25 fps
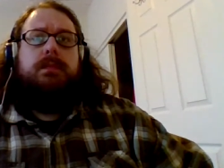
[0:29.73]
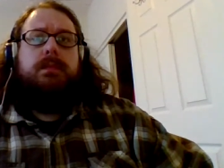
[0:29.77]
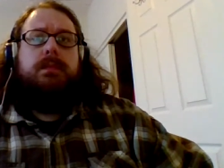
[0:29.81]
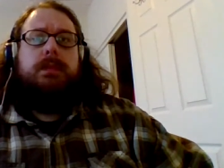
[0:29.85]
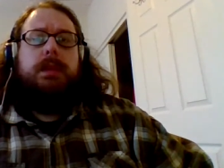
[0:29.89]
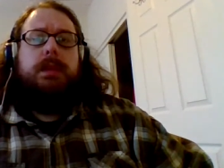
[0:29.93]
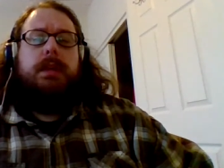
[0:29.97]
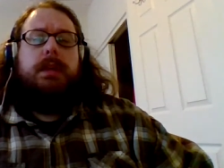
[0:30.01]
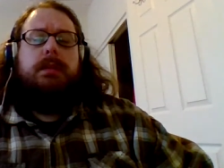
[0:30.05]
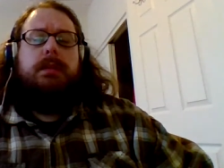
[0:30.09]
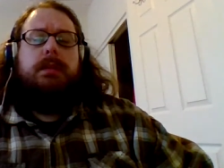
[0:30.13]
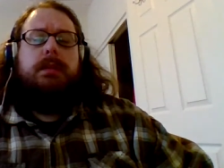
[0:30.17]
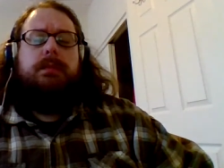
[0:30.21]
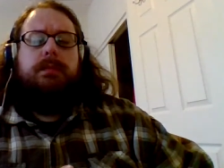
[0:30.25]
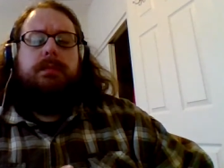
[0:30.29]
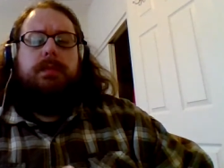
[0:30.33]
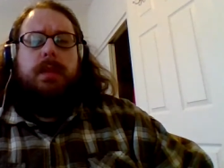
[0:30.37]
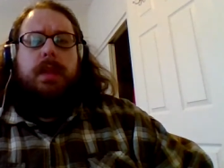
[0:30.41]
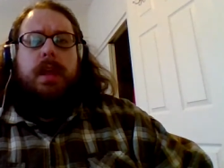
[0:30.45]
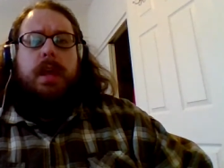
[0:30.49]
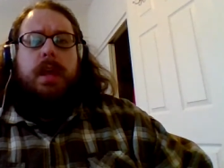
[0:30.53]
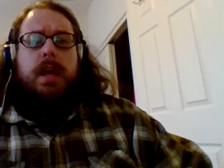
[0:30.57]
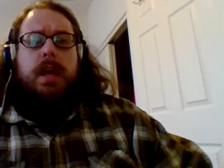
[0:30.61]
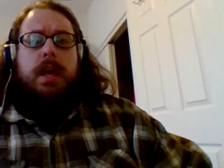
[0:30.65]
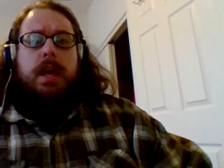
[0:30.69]
well,
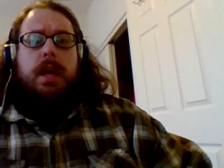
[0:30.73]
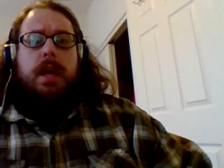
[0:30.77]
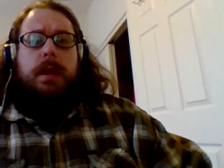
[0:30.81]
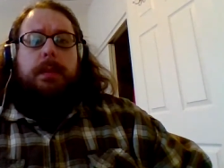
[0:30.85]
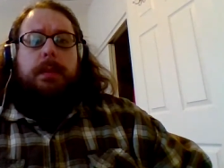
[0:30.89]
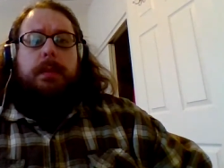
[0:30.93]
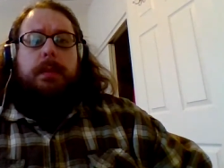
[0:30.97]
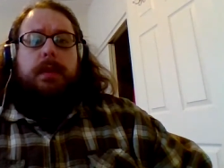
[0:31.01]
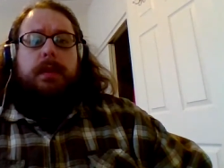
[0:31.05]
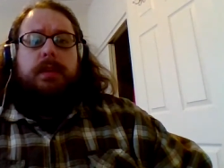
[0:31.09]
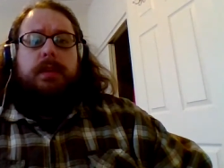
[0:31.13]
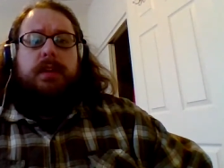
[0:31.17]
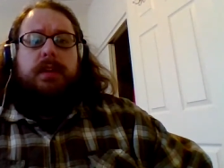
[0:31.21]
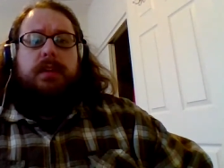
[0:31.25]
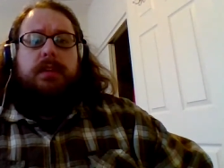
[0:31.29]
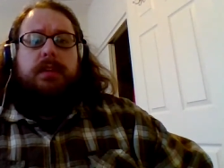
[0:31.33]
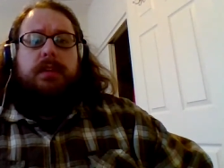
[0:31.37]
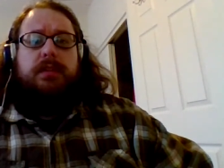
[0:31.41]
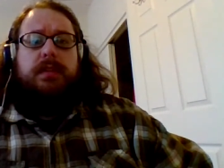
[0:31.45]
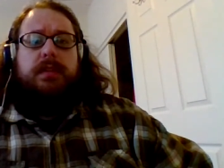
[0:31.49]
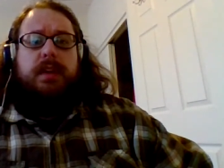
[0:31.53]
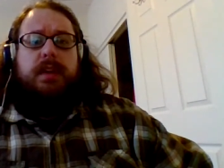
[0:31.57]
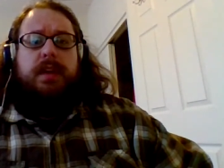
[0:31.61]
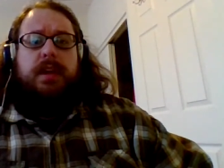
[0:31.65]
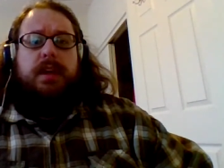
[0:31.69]
I'm gonna tell you
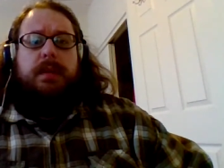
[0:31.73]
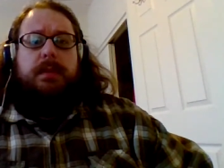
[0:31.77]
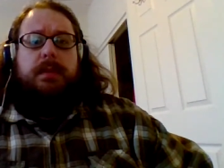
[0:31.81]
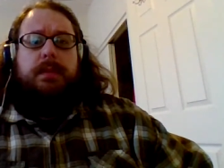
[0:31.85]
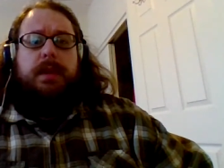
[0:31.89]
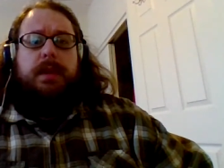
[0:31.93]
this right now.